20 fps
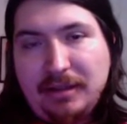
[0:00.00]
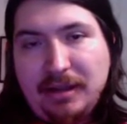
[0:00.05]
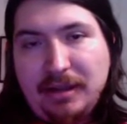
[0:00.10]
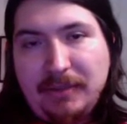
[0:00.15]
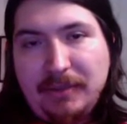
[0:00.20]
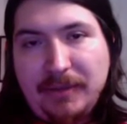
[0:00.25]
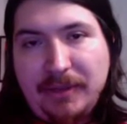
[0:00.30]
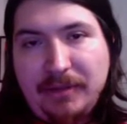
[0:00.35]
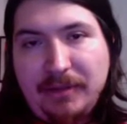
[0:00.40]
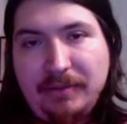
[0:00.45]
I
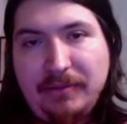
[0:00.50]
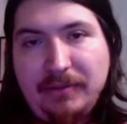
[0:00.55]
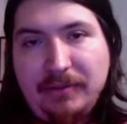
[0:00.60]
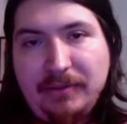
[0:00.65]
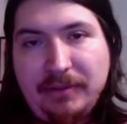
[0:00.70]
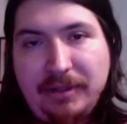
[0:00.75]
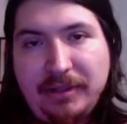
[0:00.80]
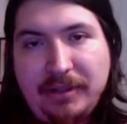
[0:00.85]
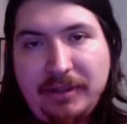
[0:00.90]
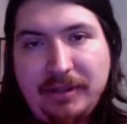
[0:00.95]
mean, if you
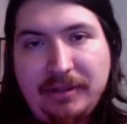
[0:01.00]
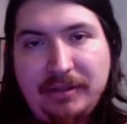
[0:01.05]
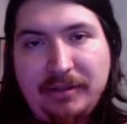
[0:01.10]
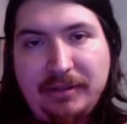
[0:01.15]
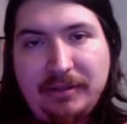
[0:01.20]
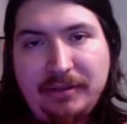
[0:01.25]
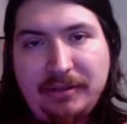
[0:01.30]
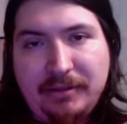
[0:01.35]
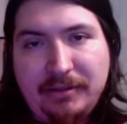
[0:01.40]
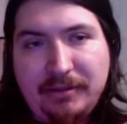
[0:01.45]
look at,
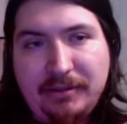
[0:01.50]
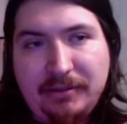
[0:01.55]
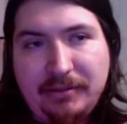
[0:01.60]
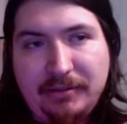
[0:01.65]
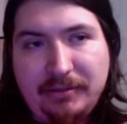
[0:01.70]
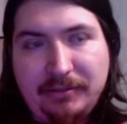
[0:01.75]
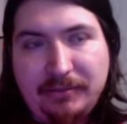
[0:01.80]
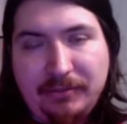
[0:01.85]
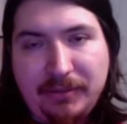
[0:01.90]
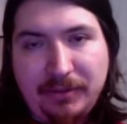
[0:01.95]

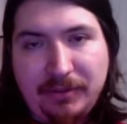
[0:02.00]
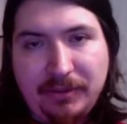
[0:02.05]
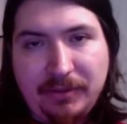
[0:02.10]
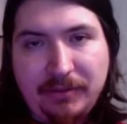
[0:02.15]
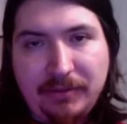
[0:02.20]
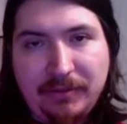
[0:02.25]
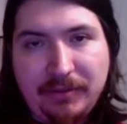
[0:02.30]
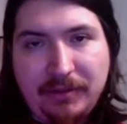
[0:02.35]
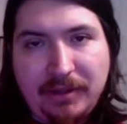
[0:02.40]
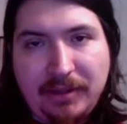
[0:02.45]

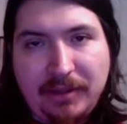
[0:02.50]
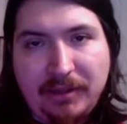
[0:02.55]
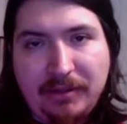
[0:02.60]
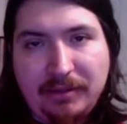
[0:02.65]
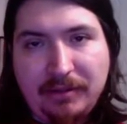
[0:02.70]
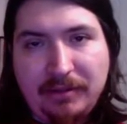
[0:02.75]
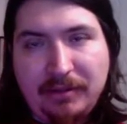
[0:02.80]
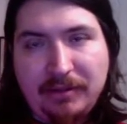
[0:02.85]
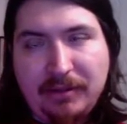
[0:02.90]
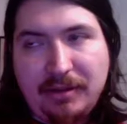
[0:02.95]
even like,
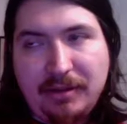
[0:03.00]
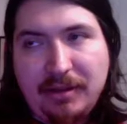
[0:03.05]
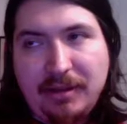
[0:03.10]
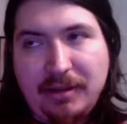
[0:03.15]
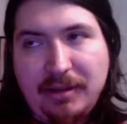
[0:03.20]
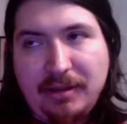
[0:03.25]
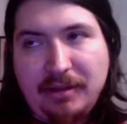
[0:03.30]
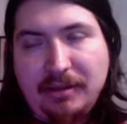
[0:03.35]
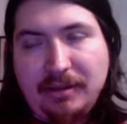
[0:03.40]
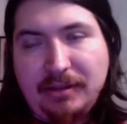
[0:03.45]

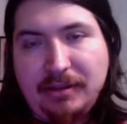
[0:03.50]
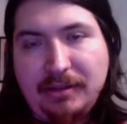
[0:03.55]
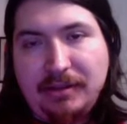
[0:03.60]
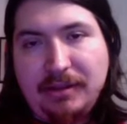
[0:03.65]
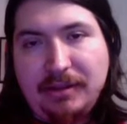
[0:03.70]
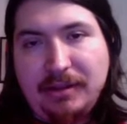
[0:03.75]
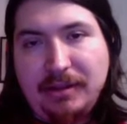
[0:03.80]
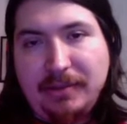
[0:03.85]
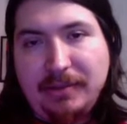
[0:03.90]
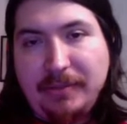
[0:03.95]
let's
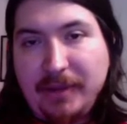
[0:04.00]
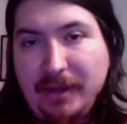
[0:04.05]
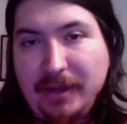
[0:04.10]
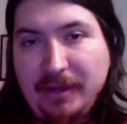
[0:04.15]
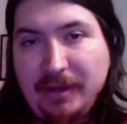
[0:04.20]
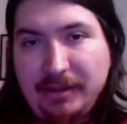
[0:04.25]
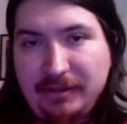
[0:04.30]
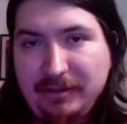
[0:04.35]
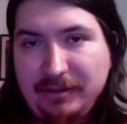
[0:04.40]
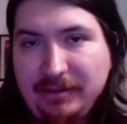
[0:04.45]
say a
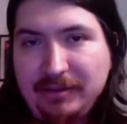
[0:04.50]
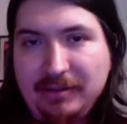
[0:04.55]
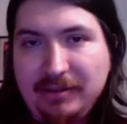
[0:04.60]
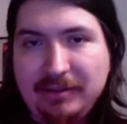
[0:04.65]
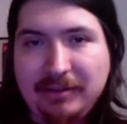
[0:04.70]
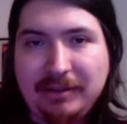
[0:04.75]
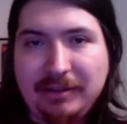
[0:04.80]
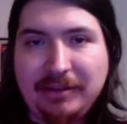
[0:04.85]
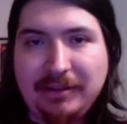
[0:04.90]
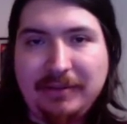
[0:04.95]
bad
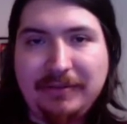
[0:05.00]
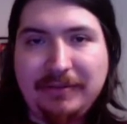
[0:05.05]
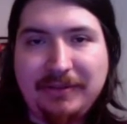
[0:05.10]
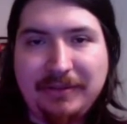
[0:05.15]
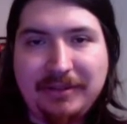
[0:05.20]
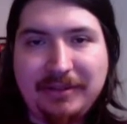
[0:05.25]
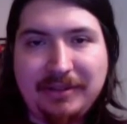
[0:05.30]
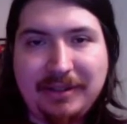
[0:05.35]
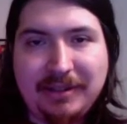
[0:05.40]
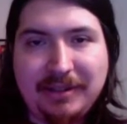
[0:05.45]
life in
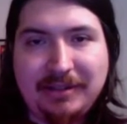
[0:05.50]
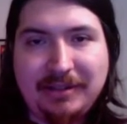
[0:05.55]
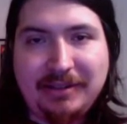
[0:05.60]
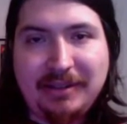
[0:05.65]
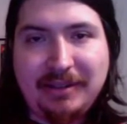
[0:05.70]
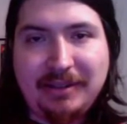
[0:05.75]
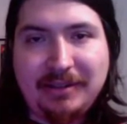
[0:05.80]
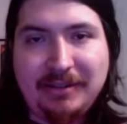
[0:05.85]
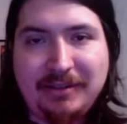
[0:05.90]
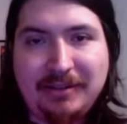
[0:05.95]
the United
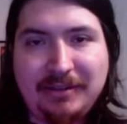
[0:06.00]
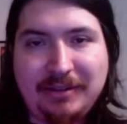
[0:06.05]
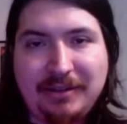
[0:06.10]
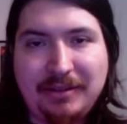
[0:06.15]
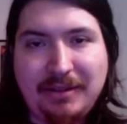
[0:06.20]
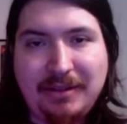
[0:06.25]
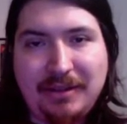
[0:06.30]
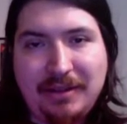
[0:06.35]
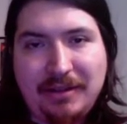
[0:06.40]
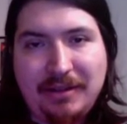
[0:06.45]
States
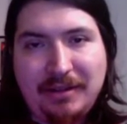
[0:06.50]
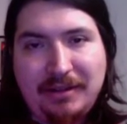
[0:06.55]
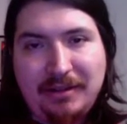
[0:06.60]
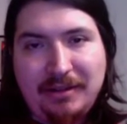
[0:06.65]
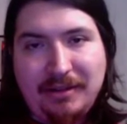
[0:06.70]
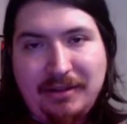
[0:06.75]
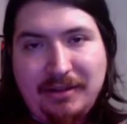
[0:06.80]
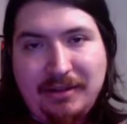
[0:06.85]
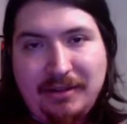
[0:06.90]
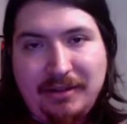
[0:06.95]

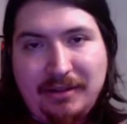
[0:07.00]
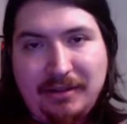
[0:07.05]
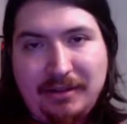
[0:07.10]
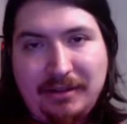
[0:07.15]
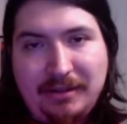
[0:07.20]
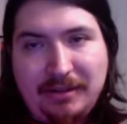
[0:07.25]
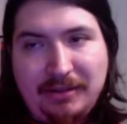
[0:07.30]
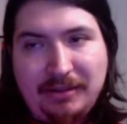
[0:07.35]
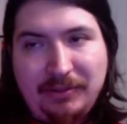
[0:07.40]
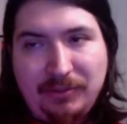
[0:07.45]

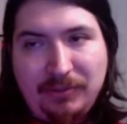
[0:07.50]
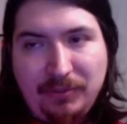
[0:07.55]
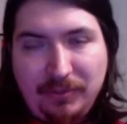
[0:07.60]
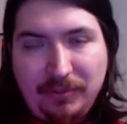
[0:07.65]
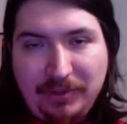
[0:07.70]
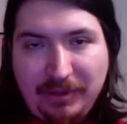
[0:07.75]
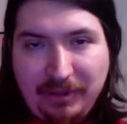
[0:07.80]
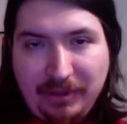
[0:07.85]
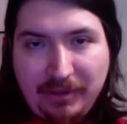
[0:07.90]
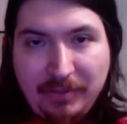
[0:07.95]
would
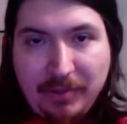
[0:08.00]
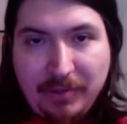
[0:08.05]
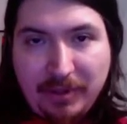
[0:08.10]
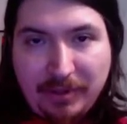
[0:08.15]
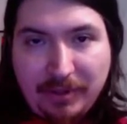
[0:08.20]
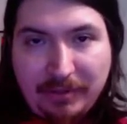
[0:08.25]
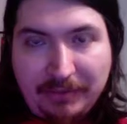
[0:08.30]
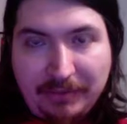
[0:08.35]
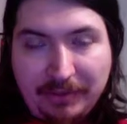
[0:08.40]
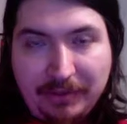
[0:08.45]
be a
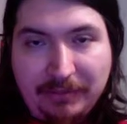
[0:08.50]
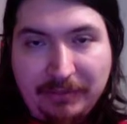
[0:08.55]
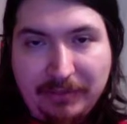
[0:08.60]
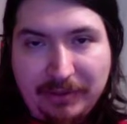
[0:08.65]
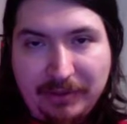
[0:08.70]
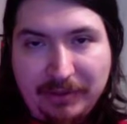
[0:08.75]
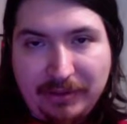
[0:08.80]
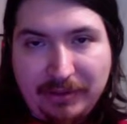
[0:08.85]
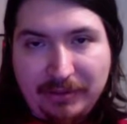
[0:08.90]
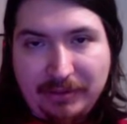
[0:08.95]
comparatively
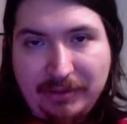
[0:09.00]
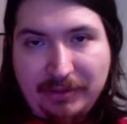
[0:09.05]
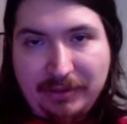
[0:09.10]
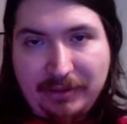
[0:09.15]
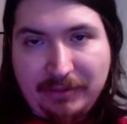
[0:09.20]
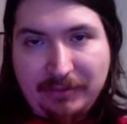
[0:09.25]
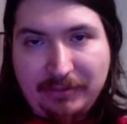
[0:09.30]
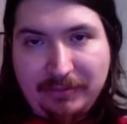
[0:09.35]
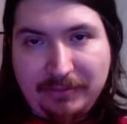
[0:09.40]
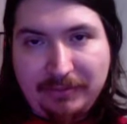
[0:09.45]
really good
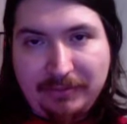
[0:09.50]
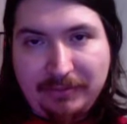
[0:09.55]
life.